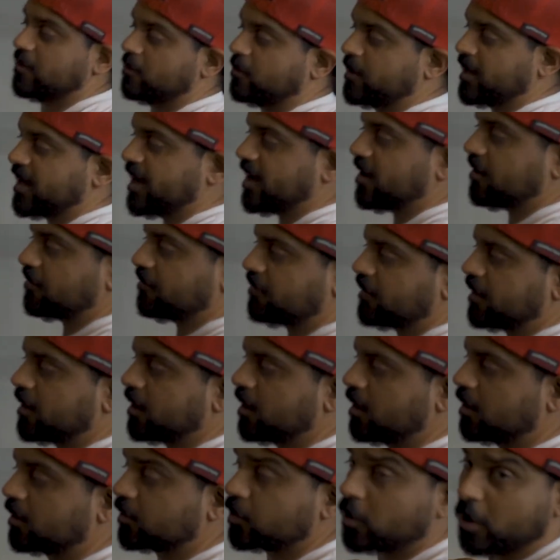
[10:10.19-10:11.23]
we have
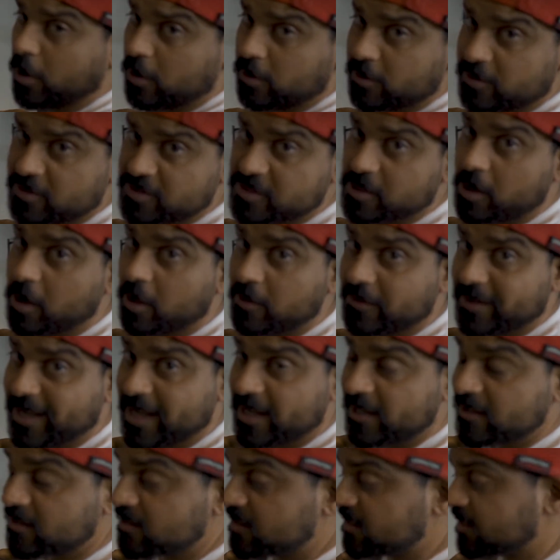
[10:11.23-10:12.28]
collars on the
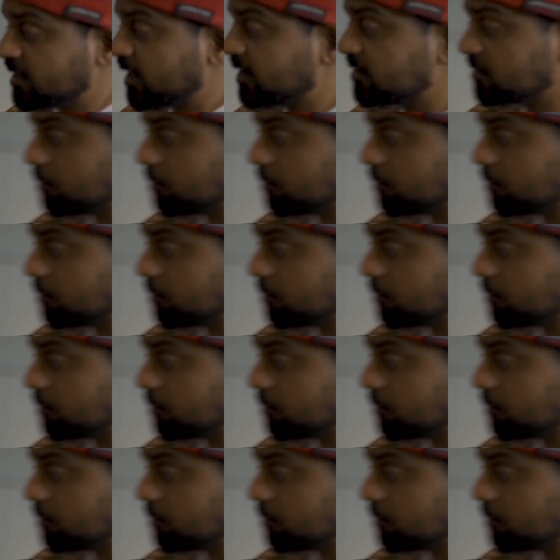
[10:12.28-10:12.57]
ends as